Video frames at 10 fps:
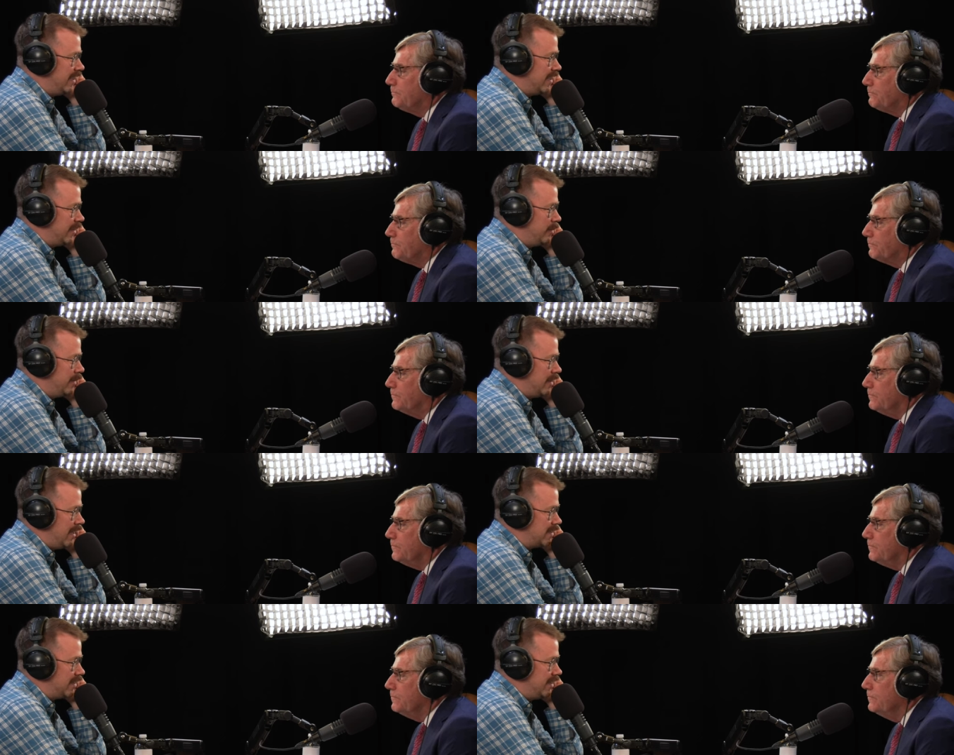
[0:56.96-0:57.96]
Speaker 1: like it was
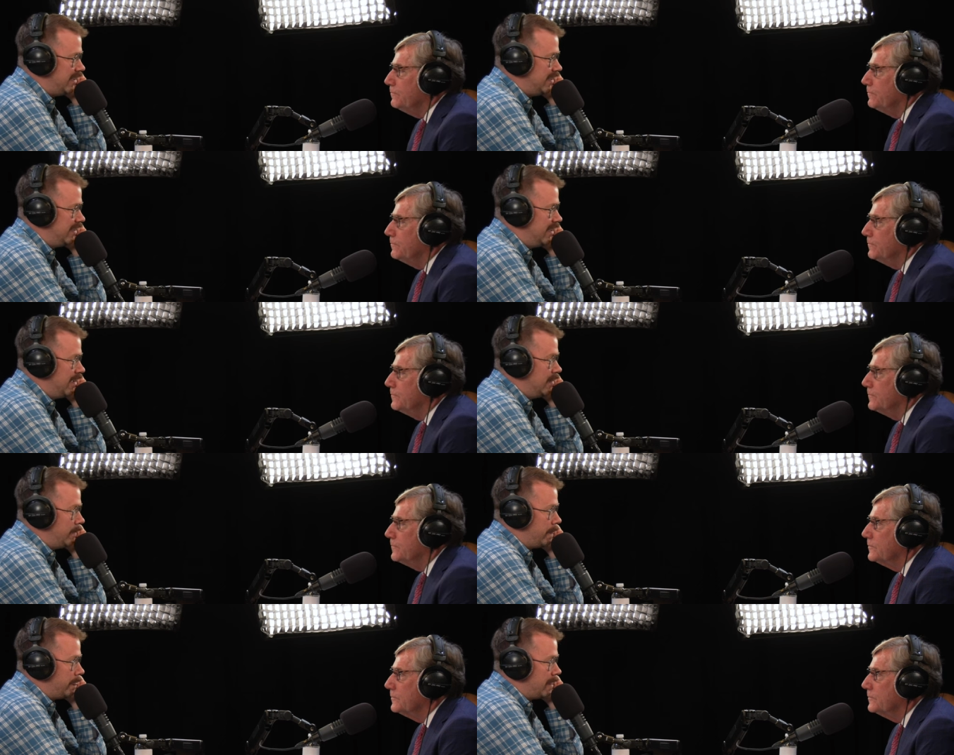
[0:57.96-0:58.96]
actually,
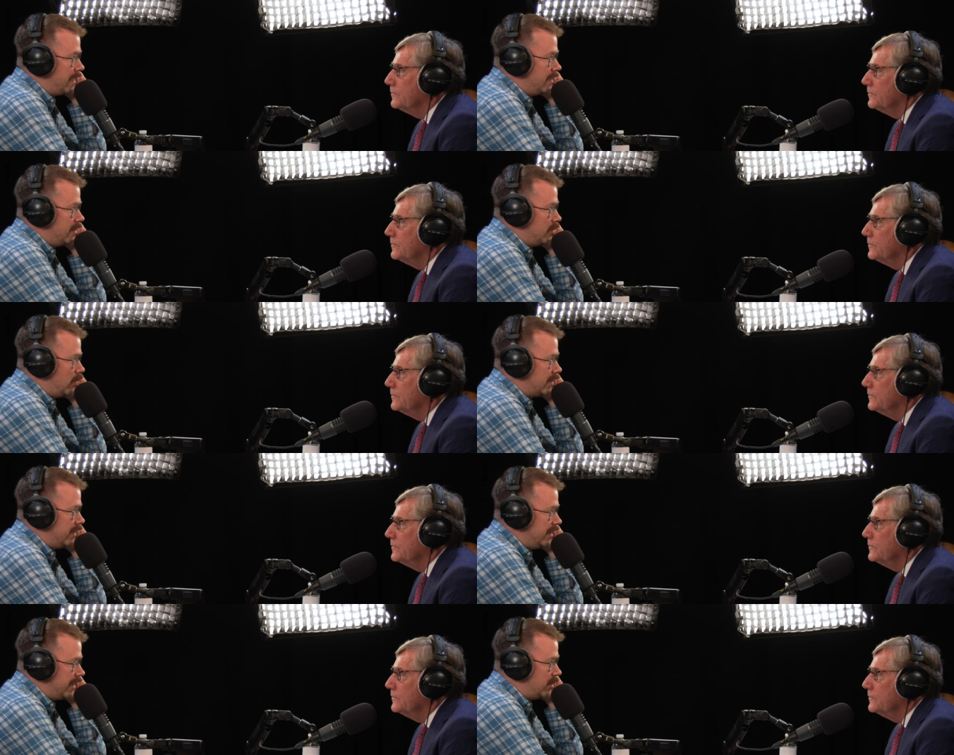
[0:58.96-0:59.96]
was
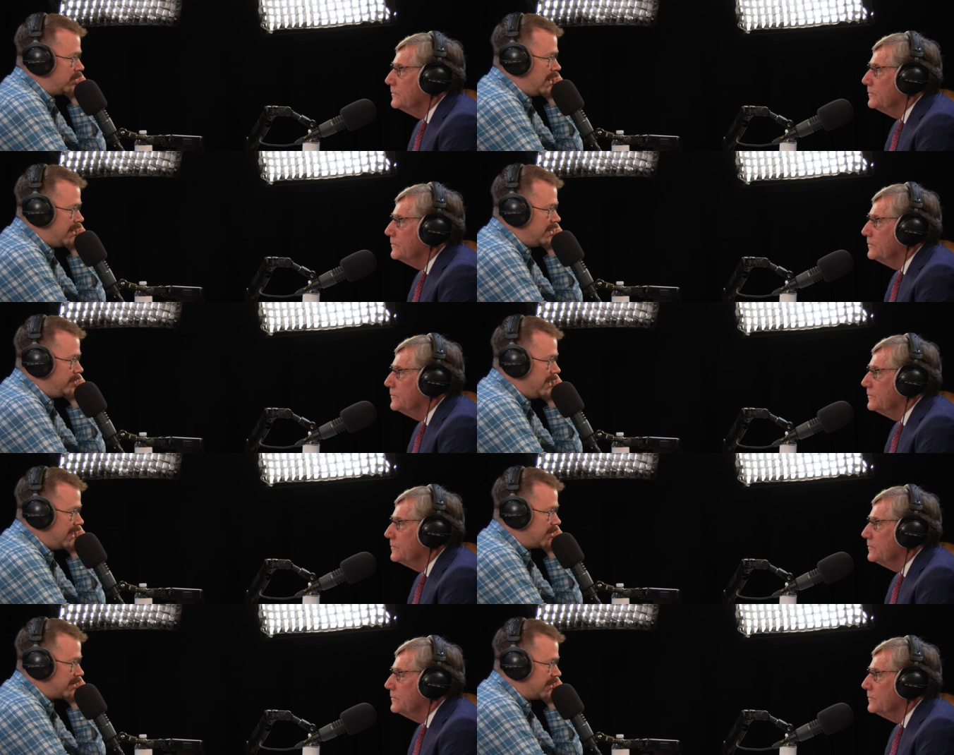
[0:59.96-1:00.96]
it like a run on the
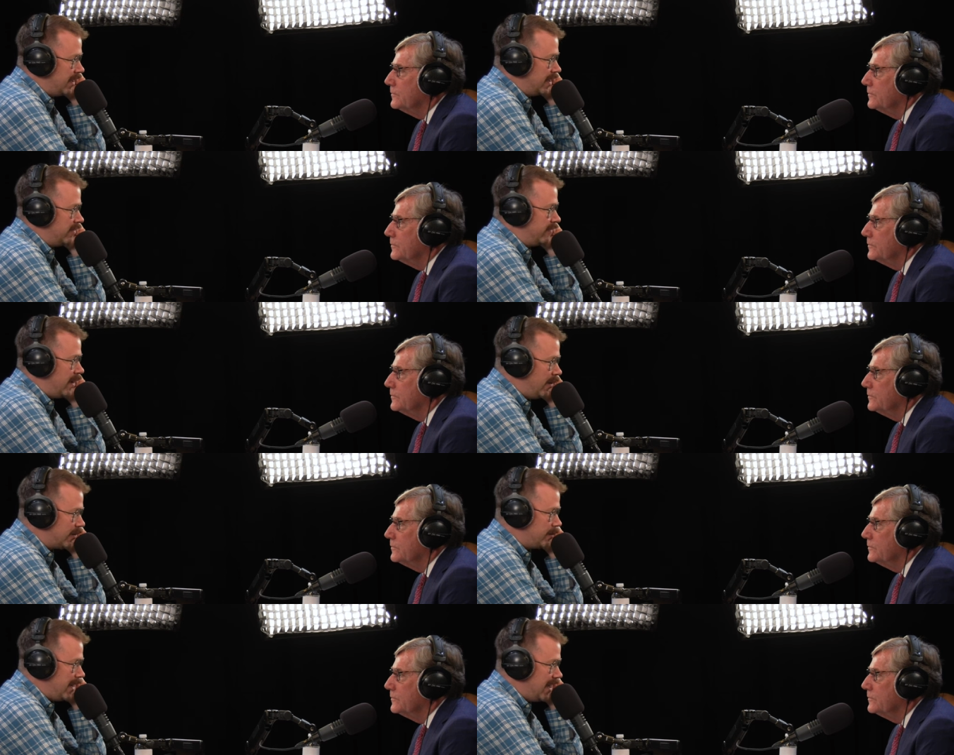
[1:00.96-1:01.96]
bank? Was it like a
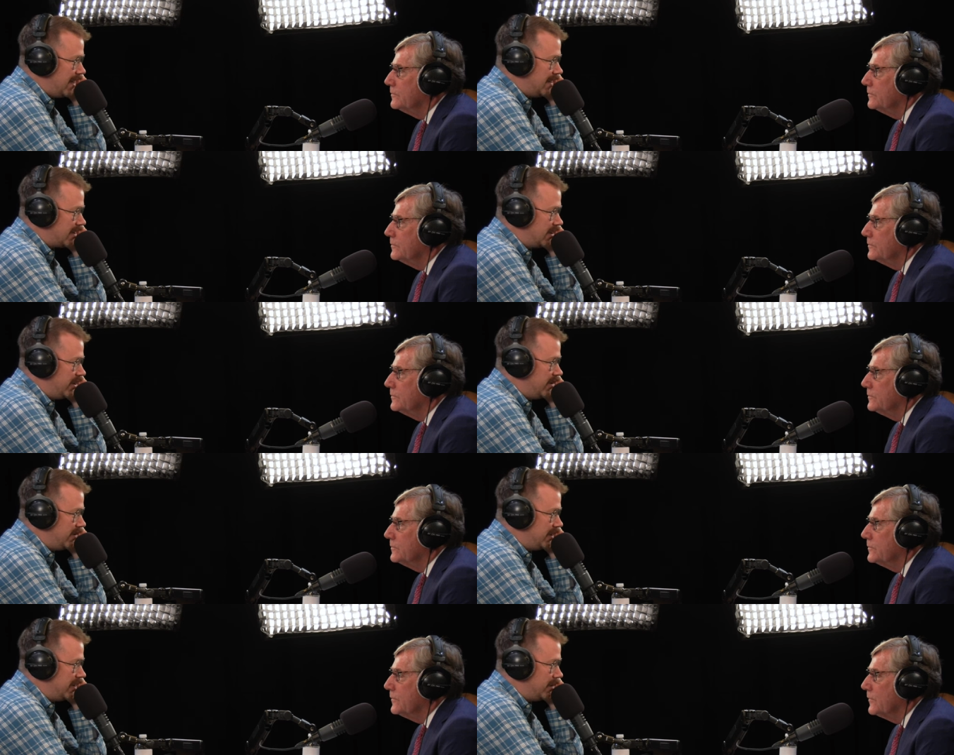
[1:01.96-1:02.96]
false panic, or do you
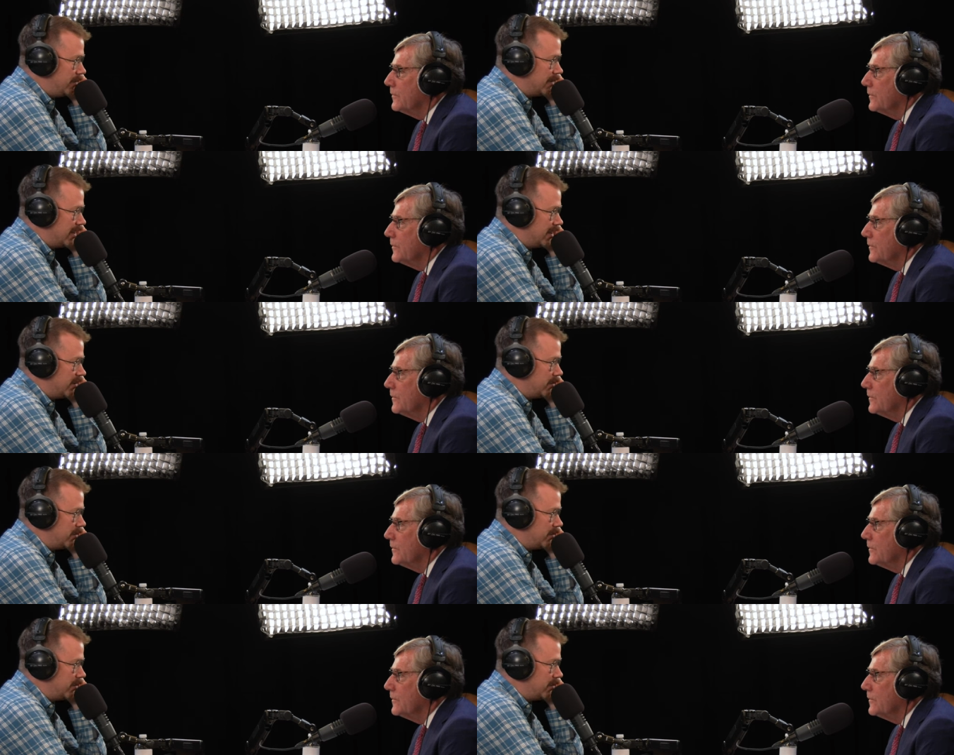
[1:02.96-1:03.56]
think it was like a